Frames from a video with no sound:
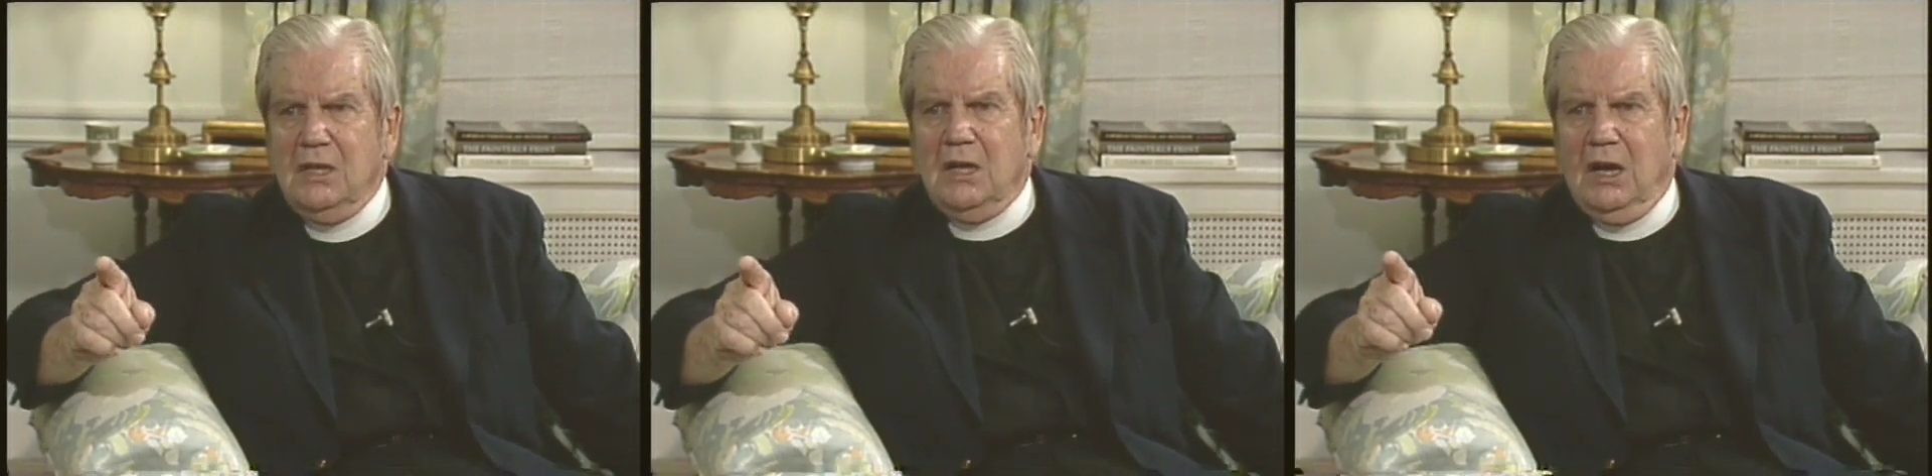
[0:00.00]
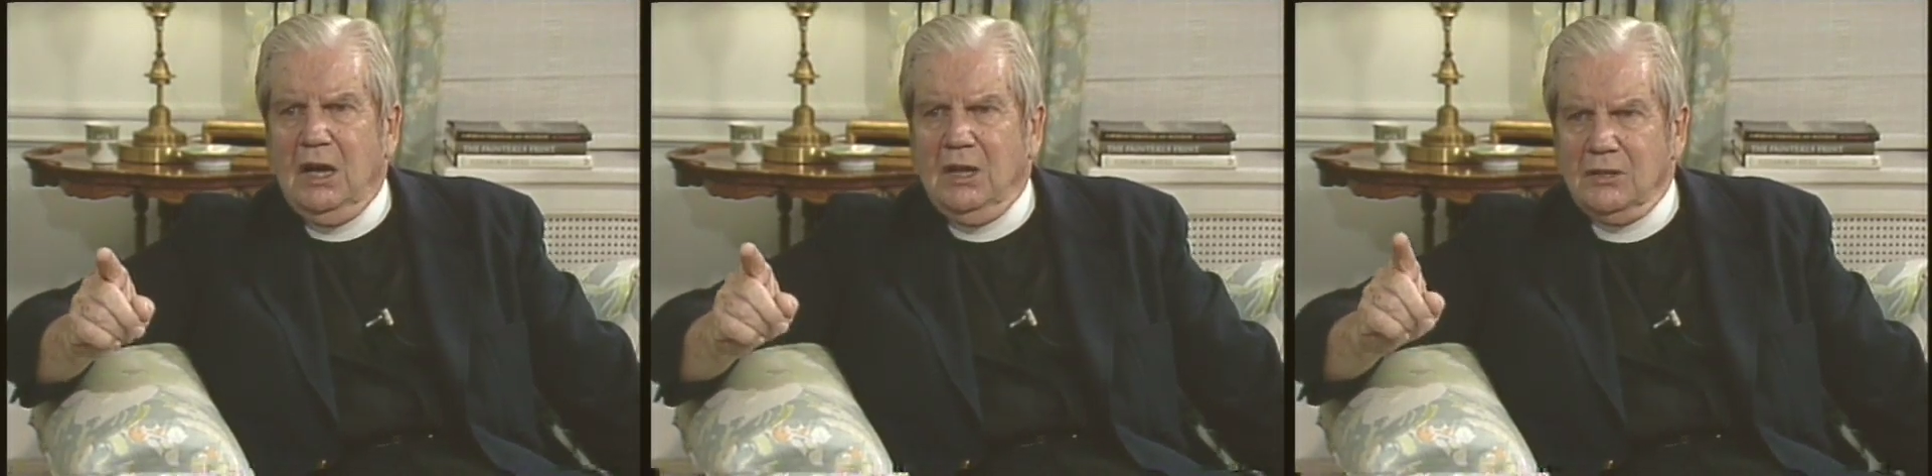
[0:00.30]

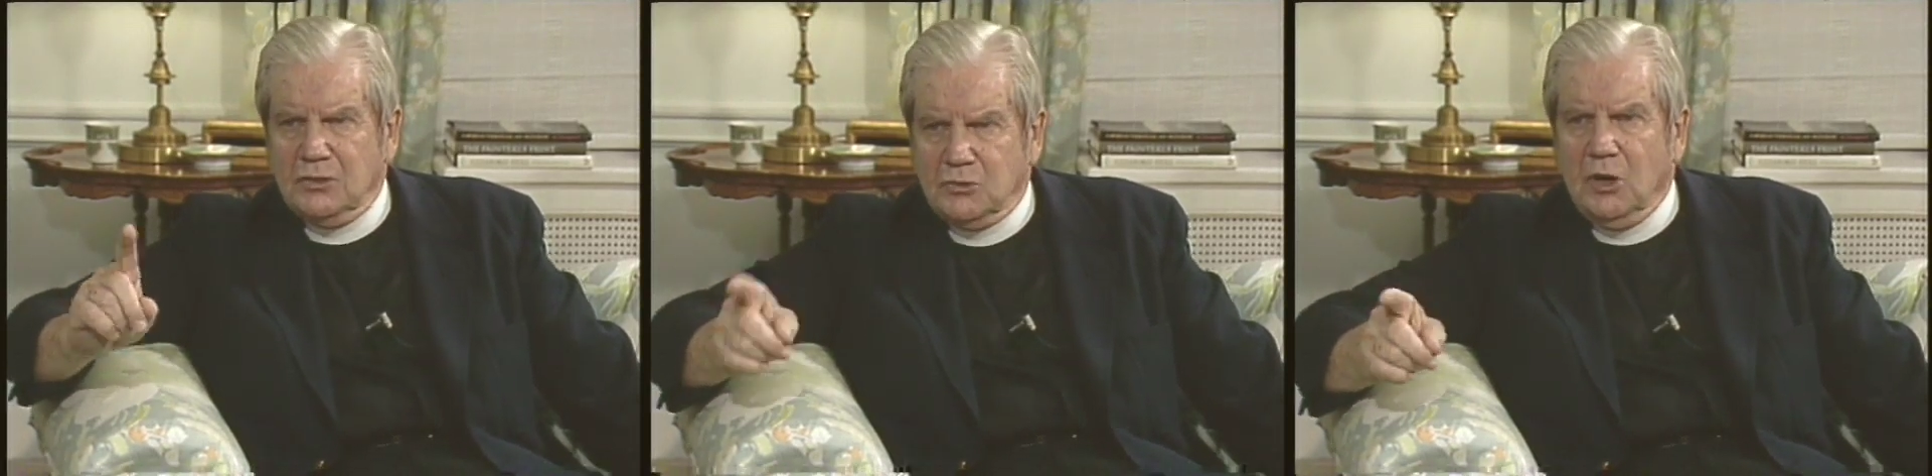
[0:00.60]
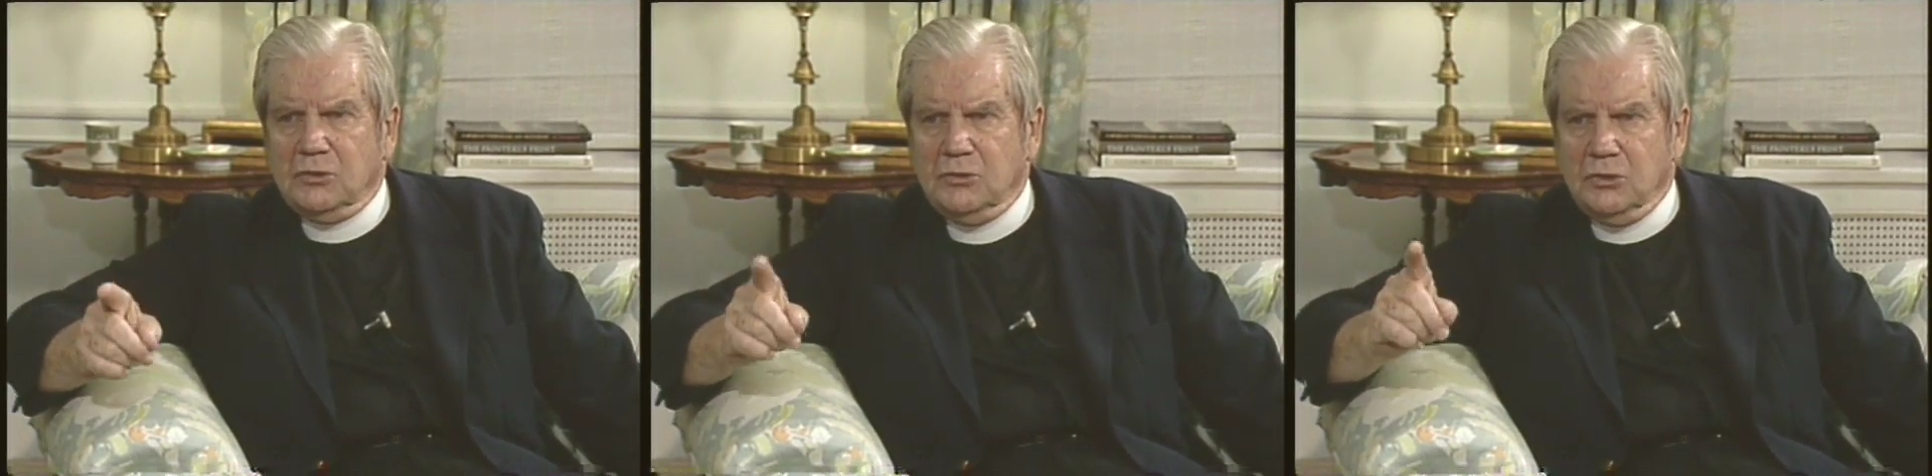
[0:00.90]
uh, the
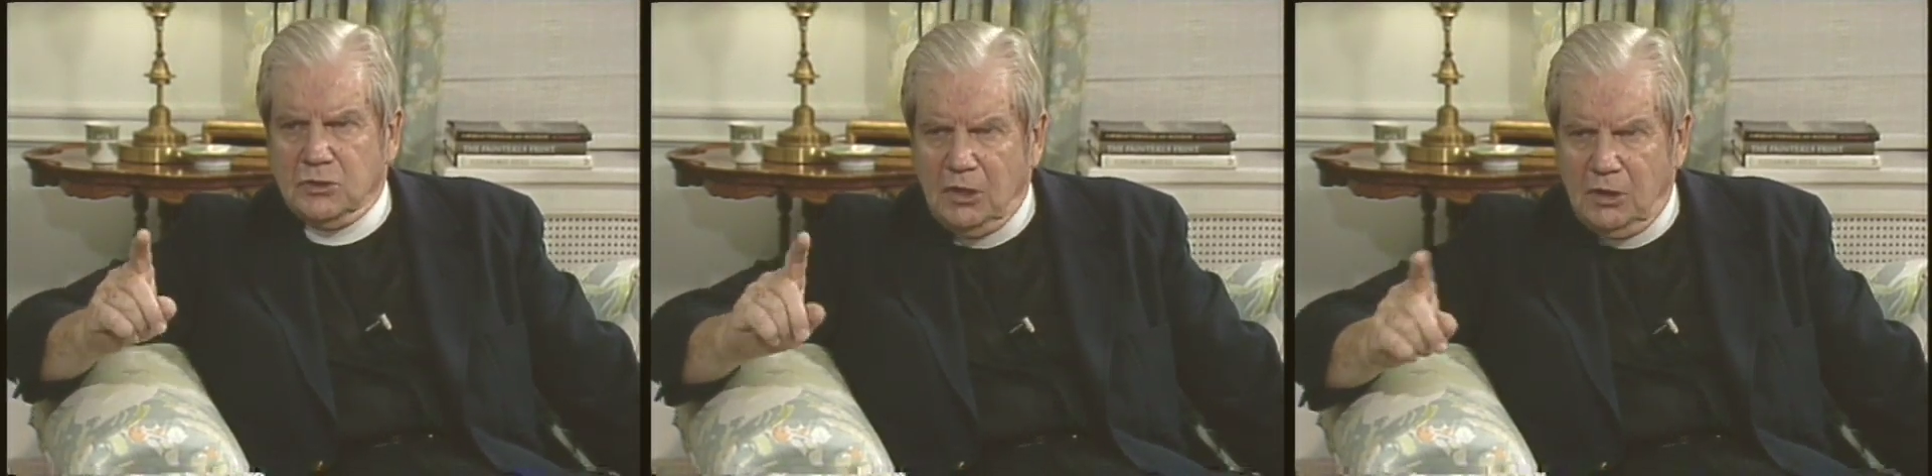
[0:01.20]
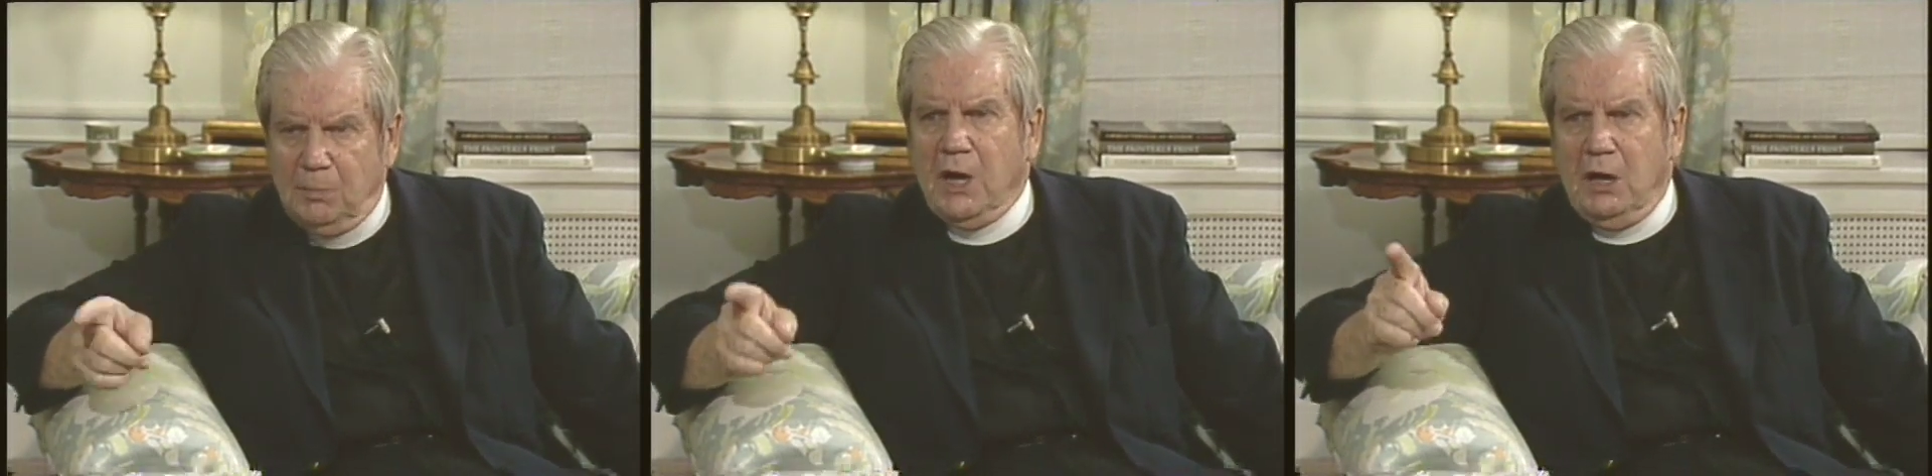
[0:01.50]
structures and
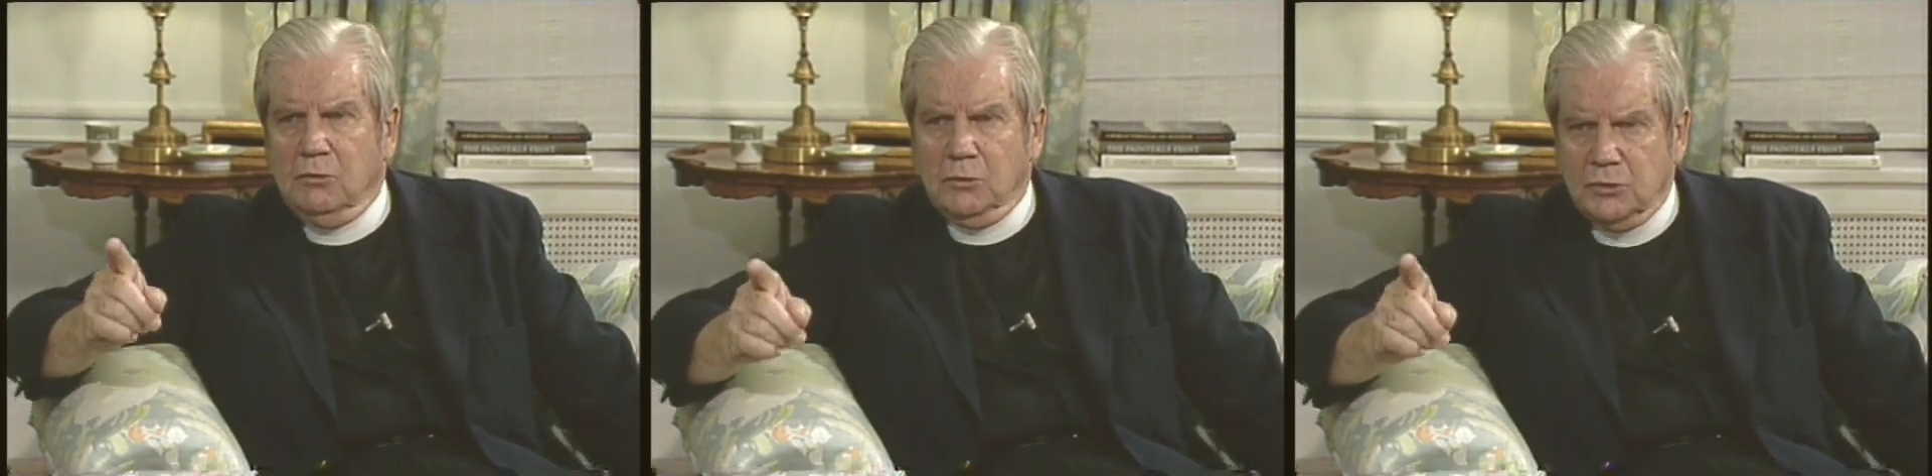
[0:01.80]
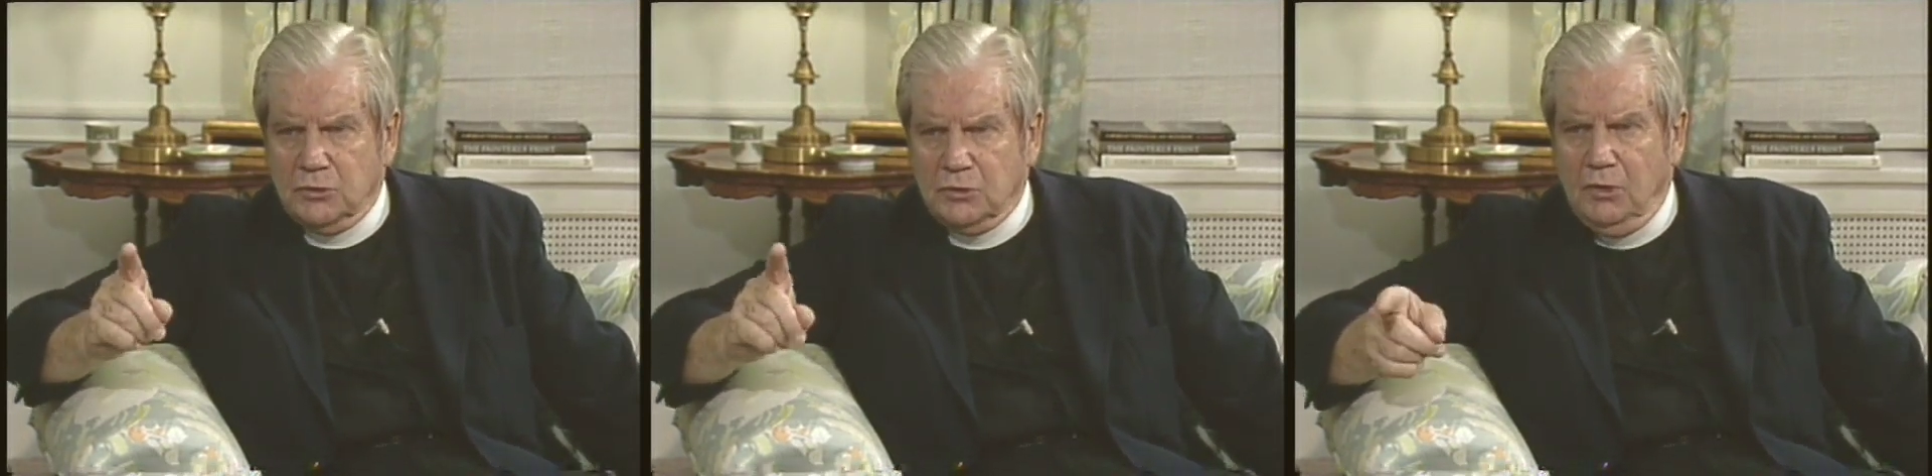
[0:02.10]
the
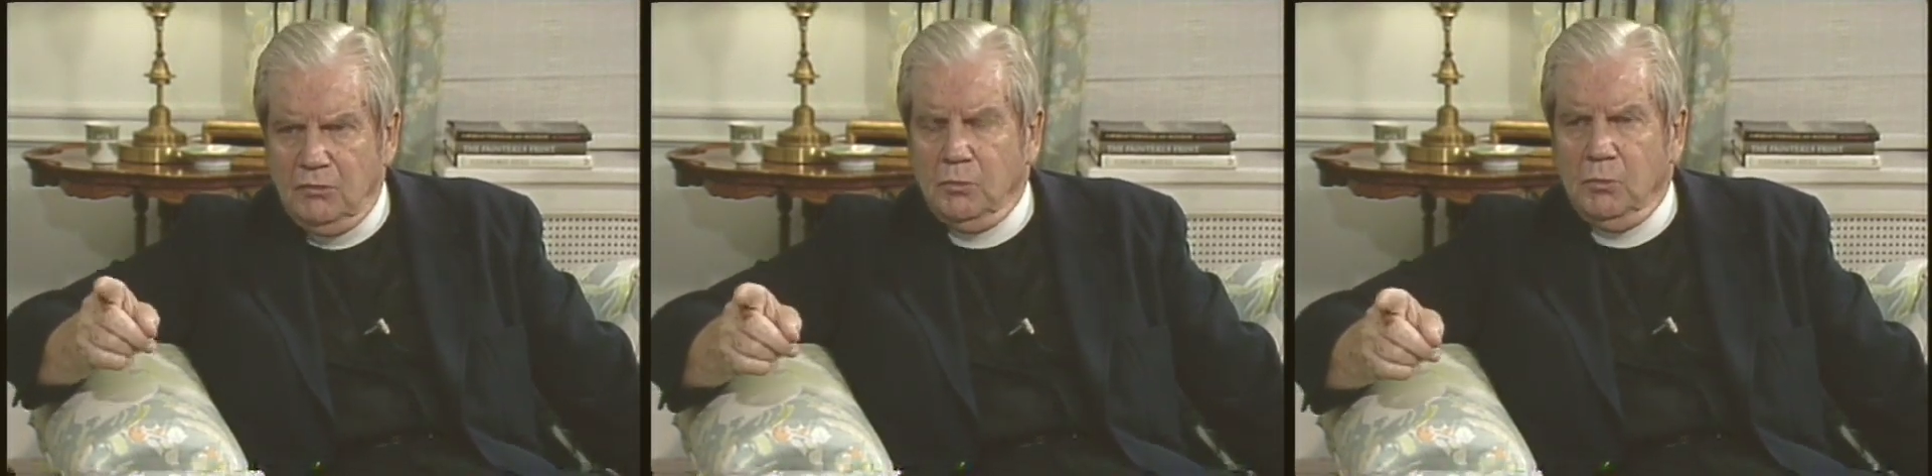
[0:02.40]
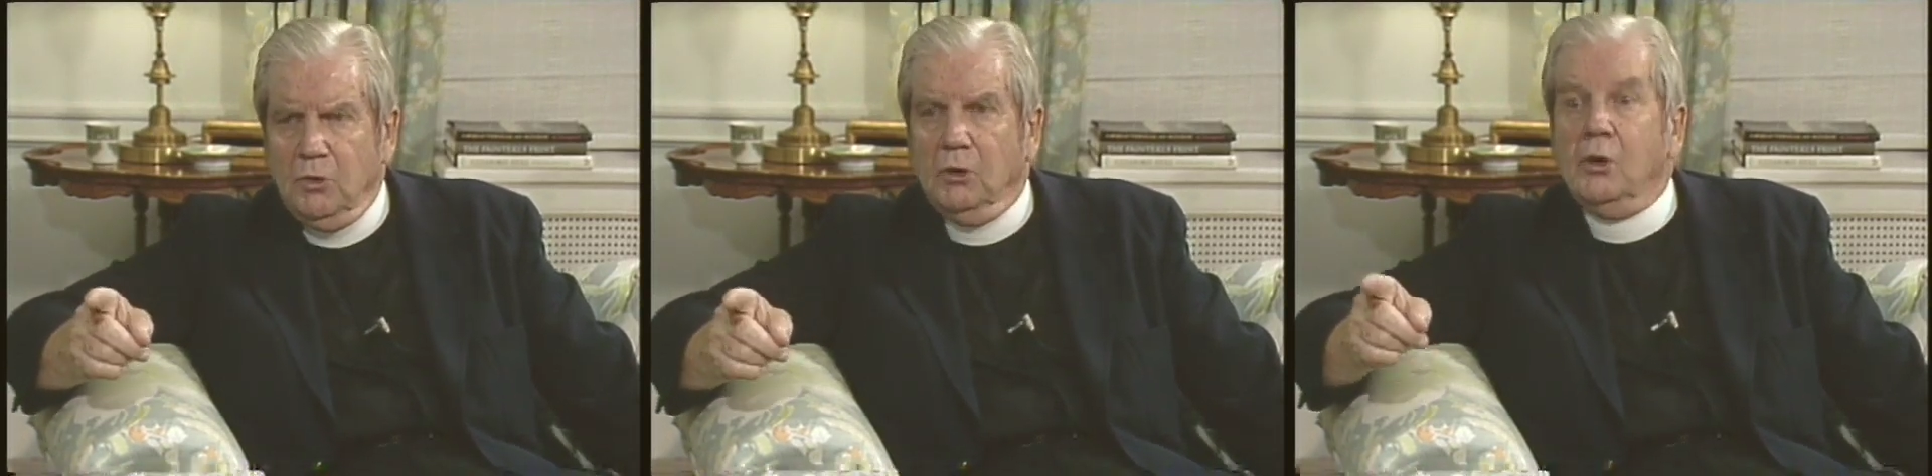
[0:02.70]
powers of the
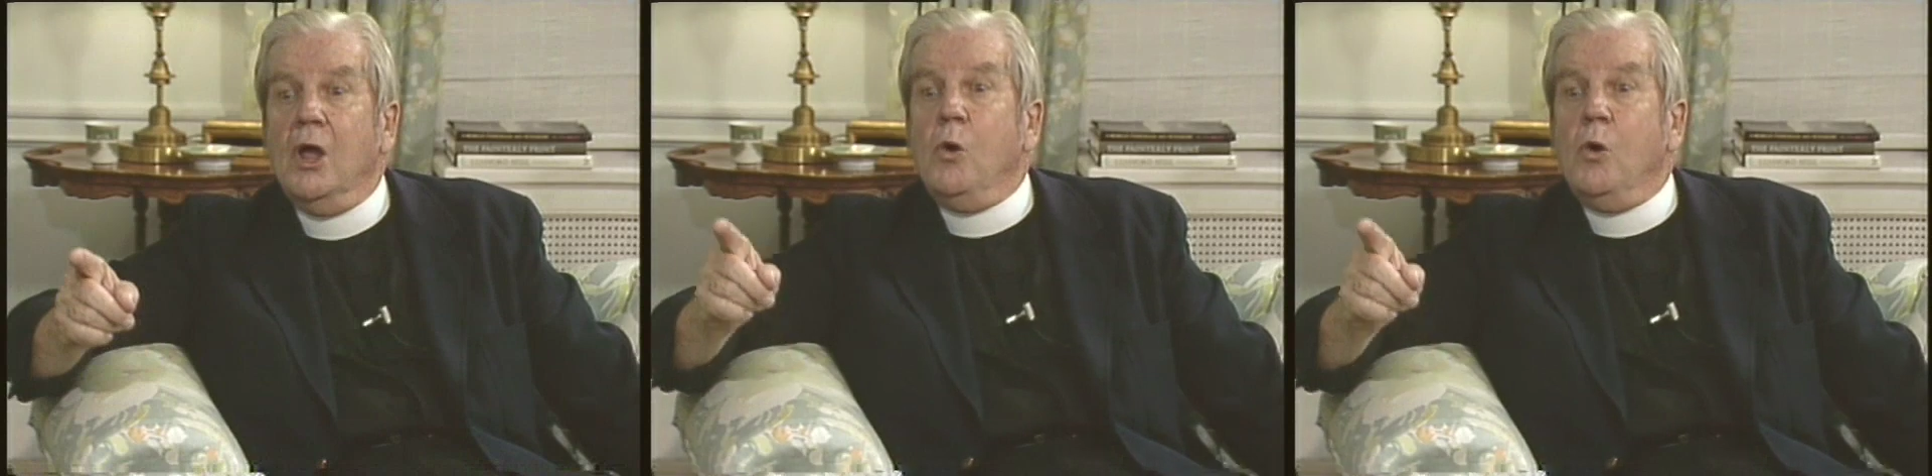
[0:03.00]
world